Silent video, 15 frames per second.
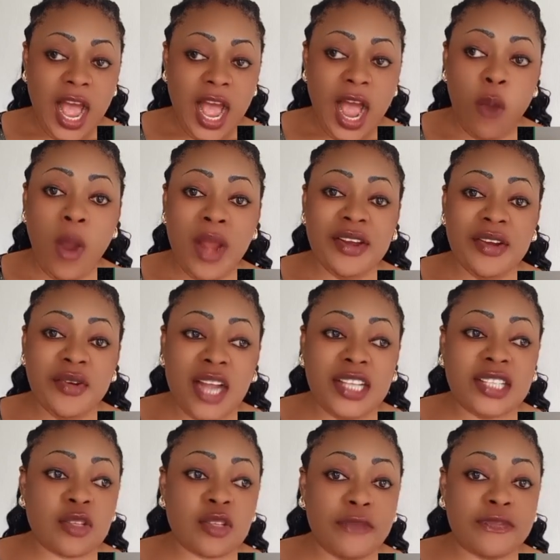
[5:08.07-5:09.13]
And when the
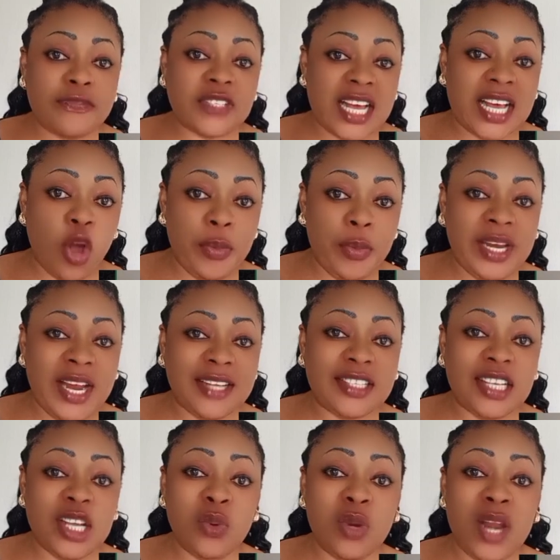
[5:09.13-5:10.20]
red stuff start coming
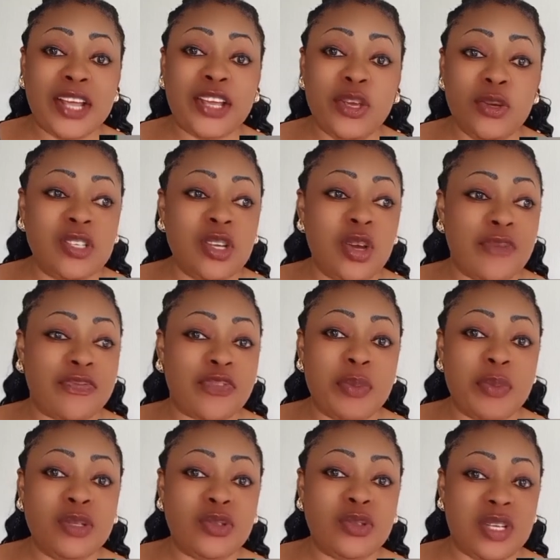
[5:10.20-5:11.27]
out, he will accuse you of
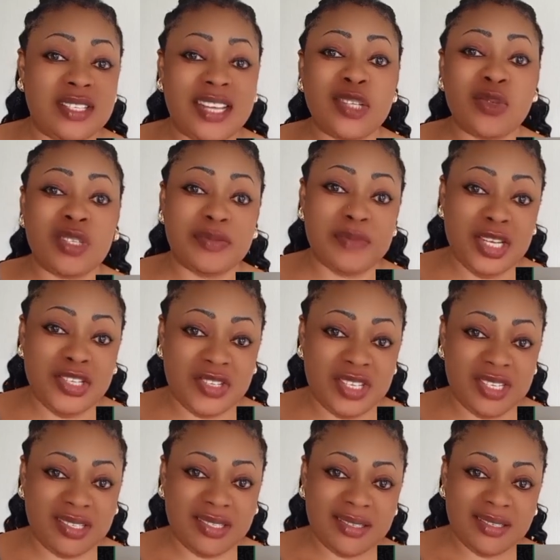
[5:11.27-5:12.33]
coming to his house with
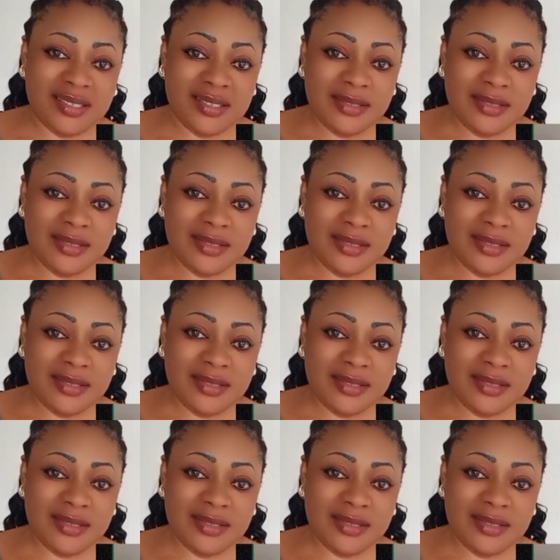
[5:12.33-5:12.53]
menses.